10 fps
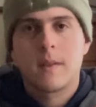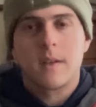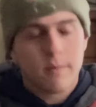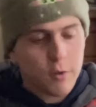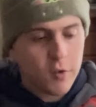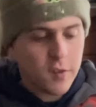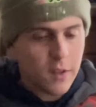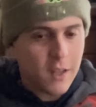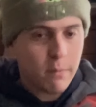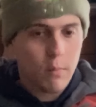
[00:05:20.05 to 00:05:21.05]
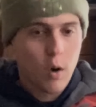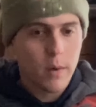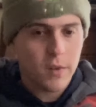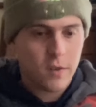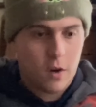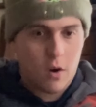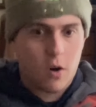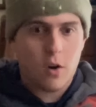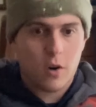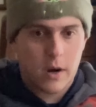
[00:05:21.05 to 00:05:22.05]
especially since a lot of moments
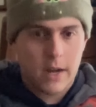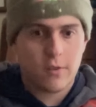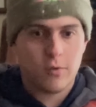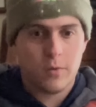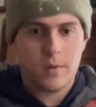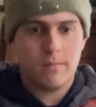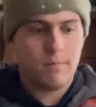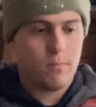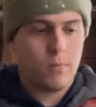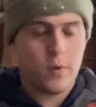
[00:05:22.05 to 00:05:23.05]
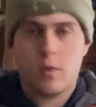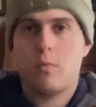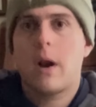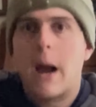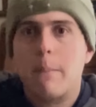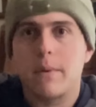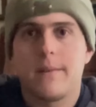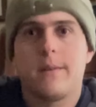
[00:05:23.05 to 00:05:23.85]
are actually, you know, what happened.